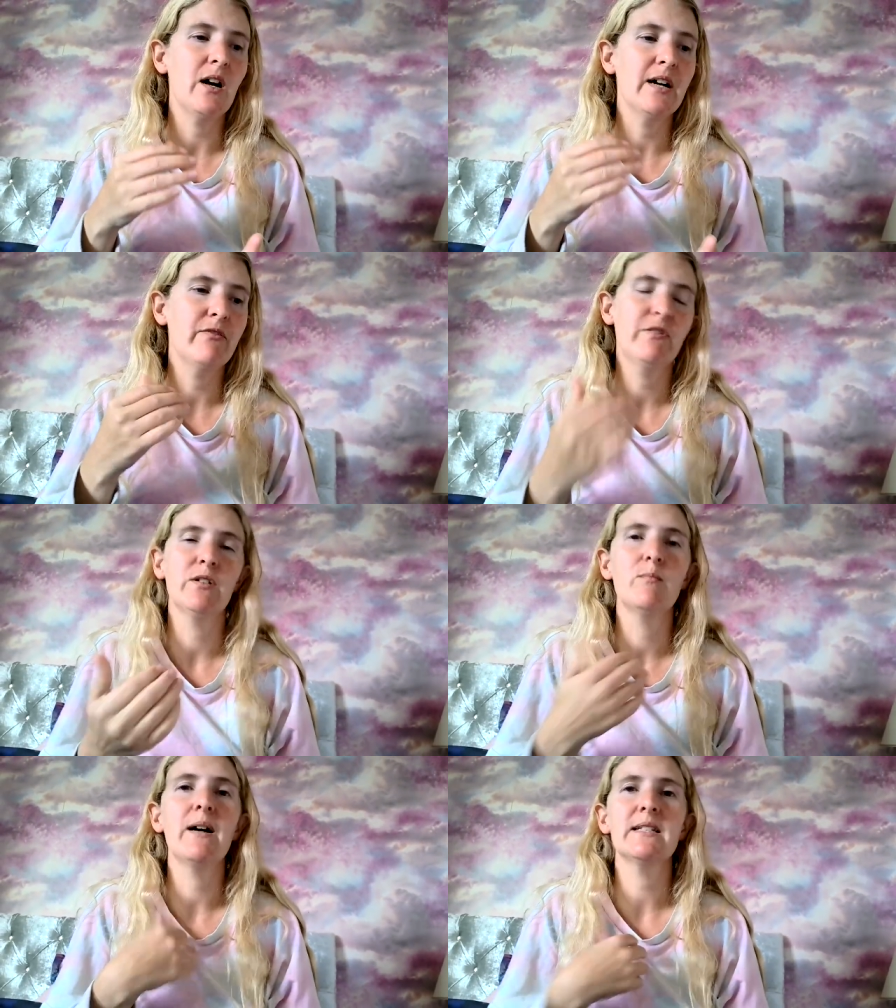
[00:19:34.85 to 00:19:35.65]
I
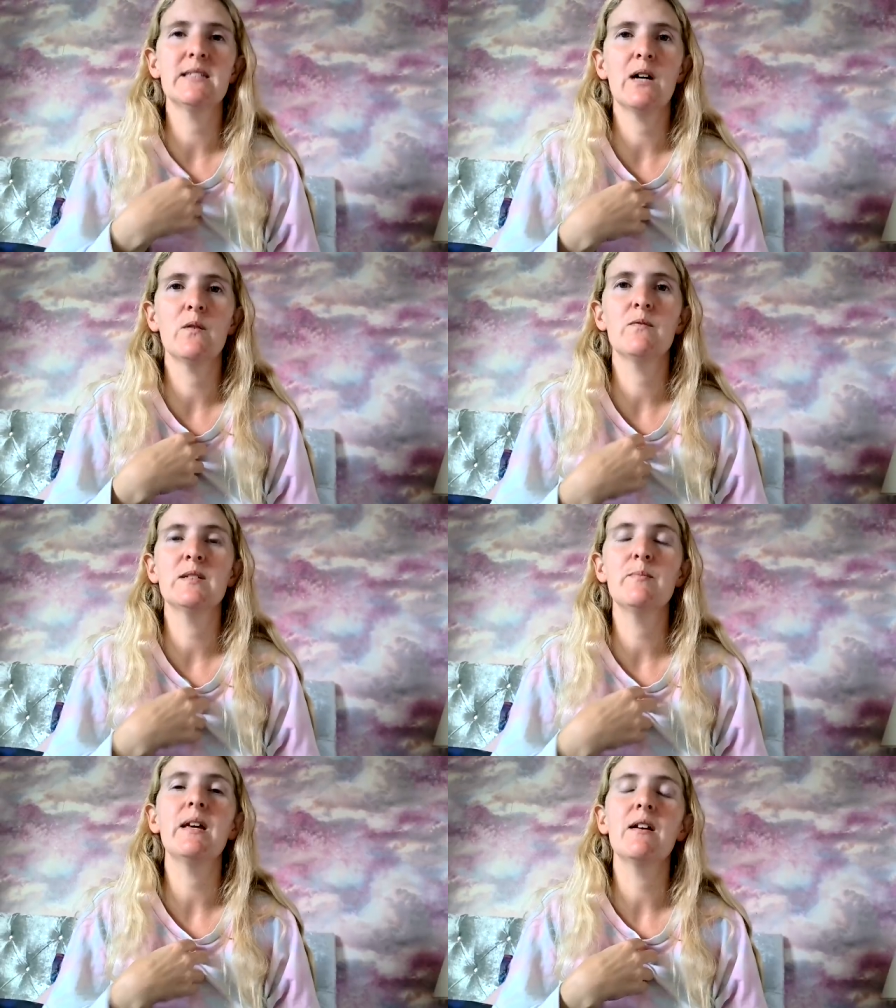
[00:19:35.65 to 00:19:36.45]
feel myself
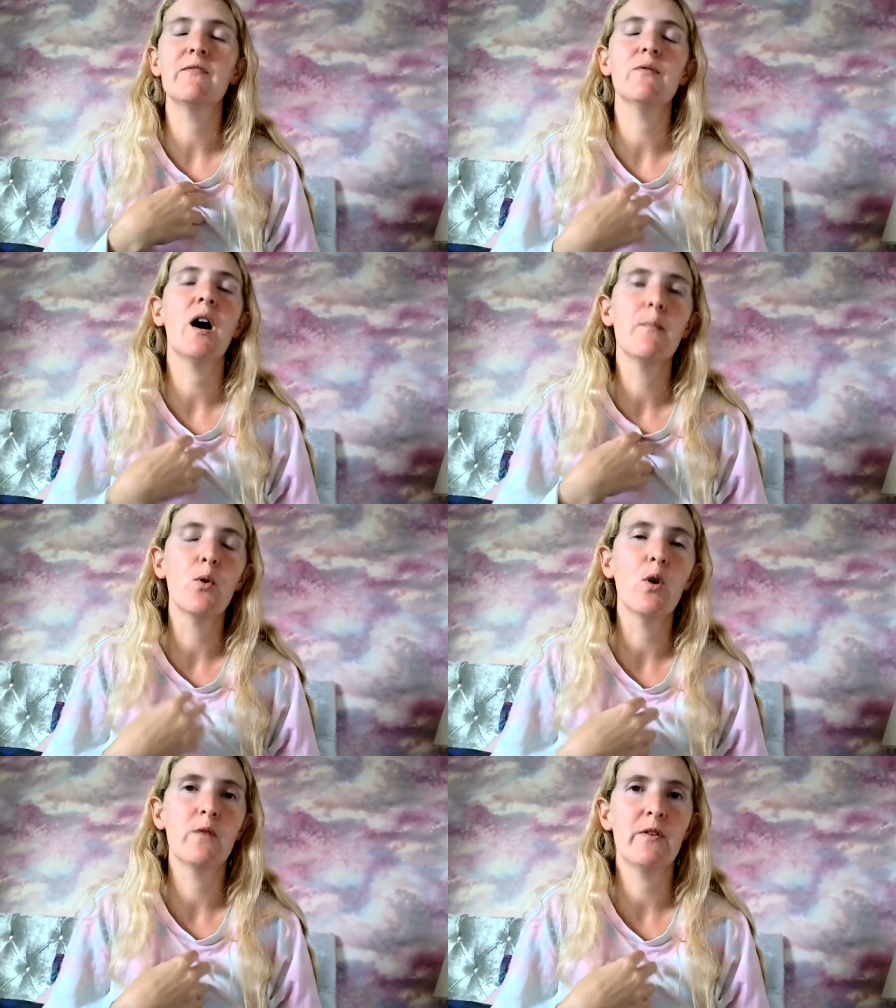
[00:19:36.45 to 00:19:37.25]
as being far
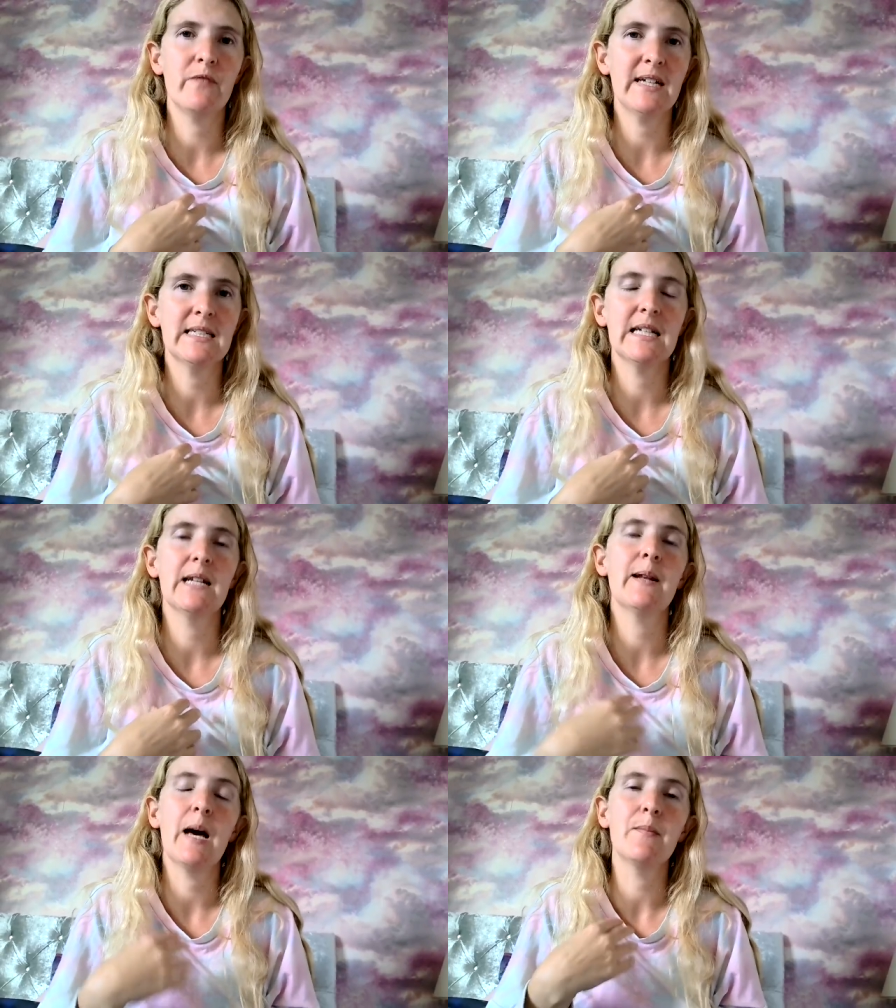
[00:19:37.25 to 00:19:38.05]
more of a victim
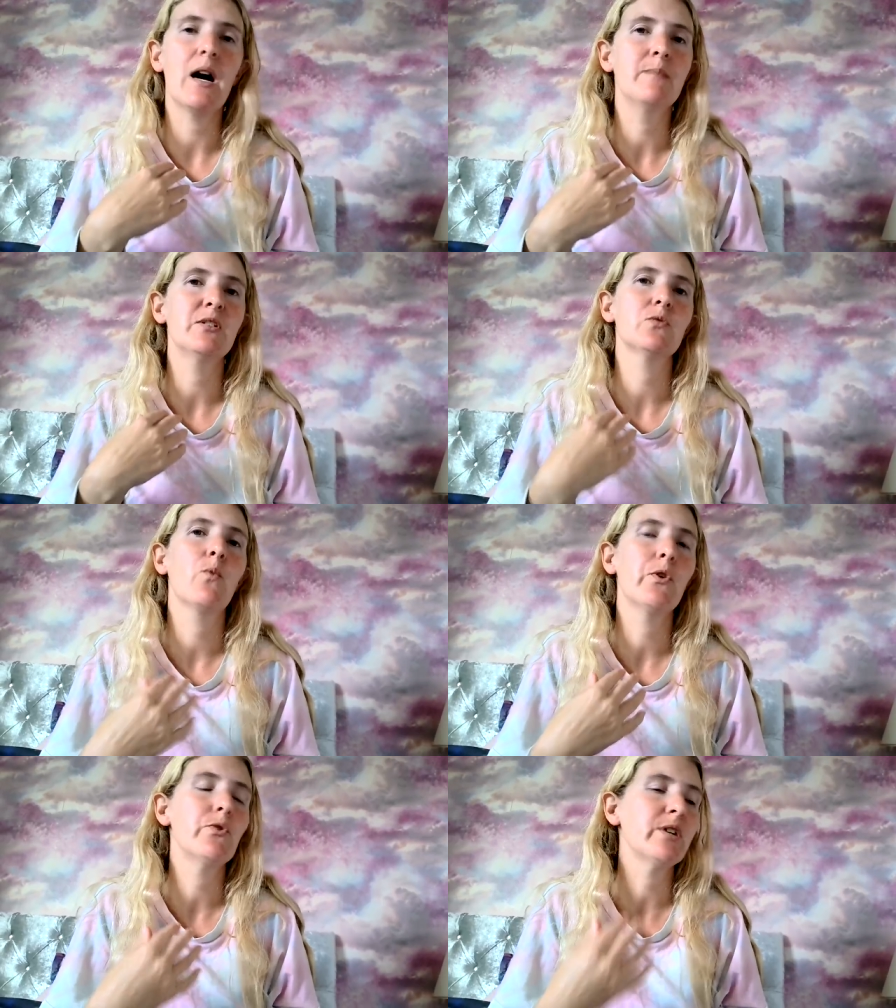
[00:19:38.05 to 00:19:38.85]
and I'm, I'm just
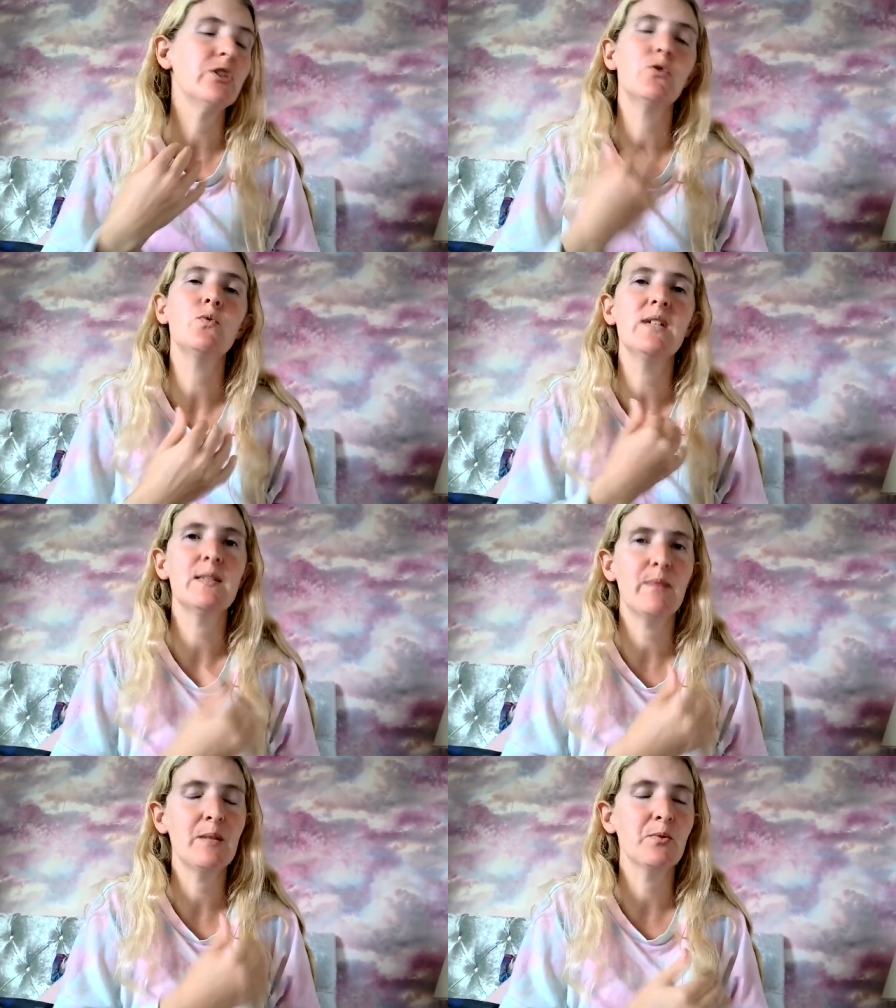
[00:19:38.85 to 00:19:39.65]
wondering do these
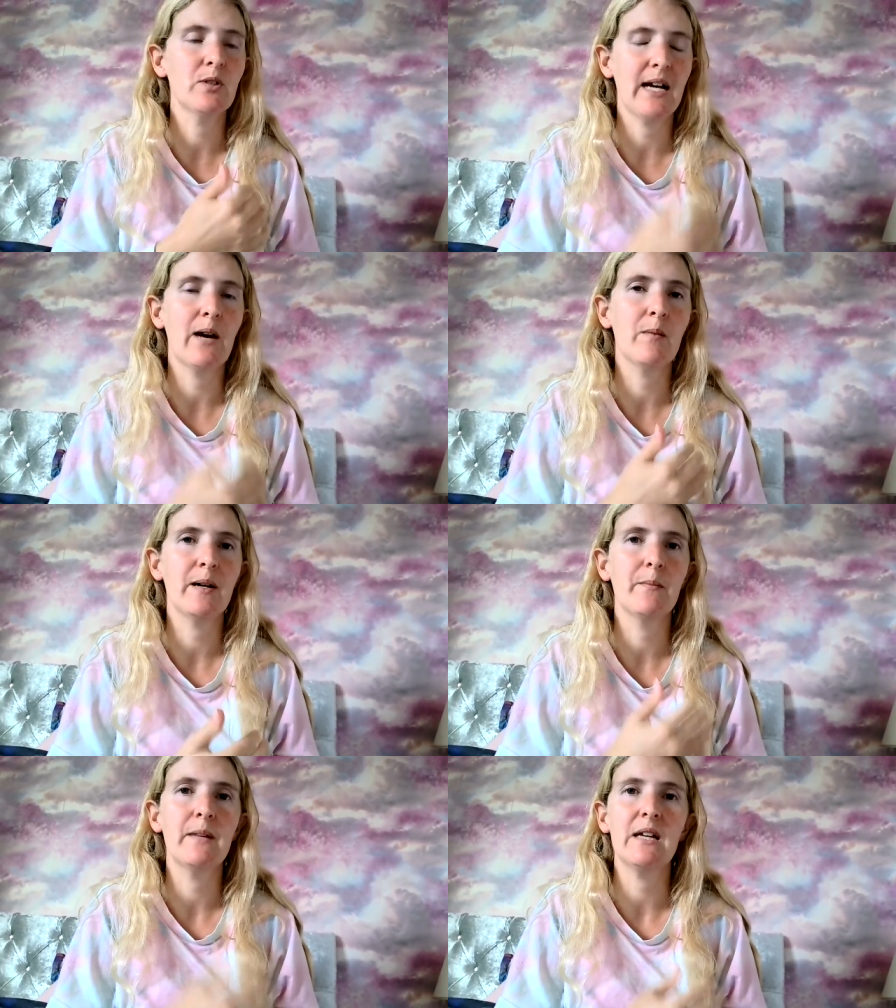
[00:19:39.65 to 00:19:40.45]
people care
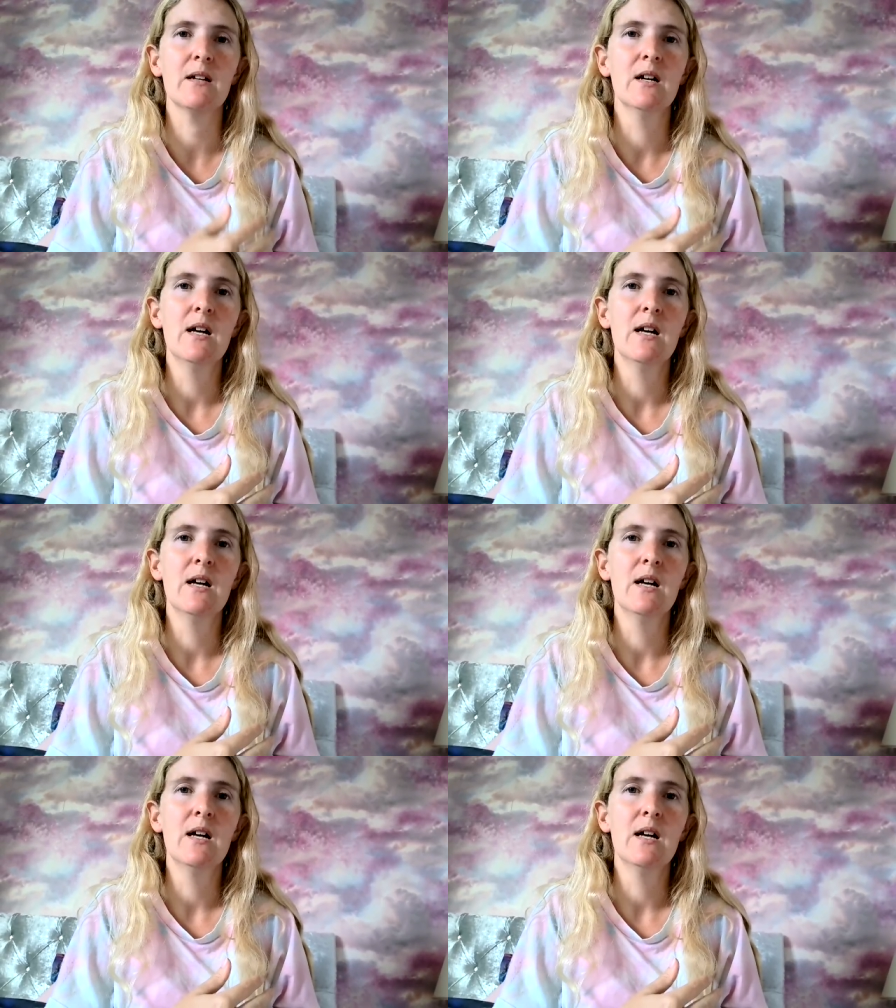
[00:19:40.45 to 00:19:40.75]
about me